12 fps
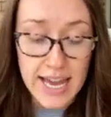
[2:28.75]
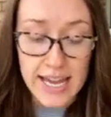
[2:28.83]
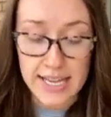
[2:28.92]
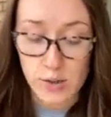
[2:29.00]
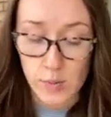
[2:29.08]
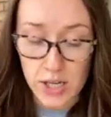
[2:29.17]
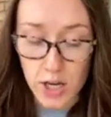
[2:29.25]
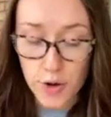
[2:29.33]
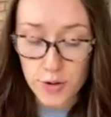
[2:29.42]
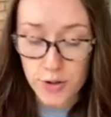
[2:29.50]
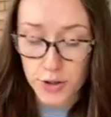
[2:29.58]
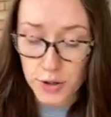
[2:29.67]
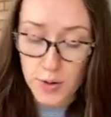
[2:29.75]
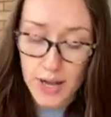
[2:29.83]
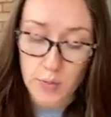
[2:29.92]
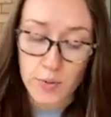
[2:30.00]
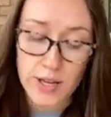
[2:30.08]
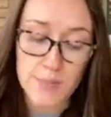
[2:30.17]
is we go through
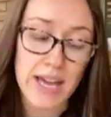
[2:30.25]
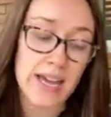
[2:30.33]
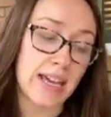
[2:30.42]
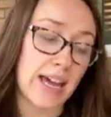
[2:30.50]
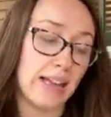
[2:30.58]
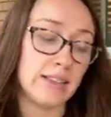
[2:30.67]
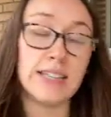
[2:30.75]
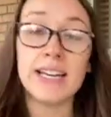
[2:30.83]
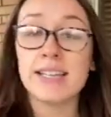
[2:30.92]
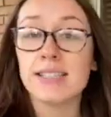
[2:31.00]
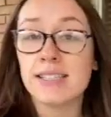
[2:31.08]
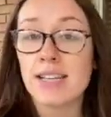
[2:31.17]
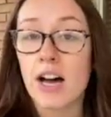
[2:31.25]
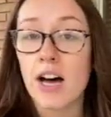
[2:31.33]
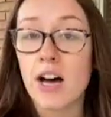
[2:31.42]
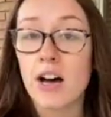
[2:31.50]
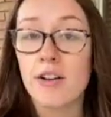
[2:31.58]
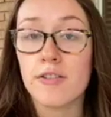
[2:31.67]
and we make a list
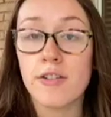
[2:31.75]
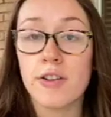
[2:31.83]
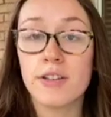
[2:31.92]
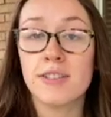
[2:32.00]
of,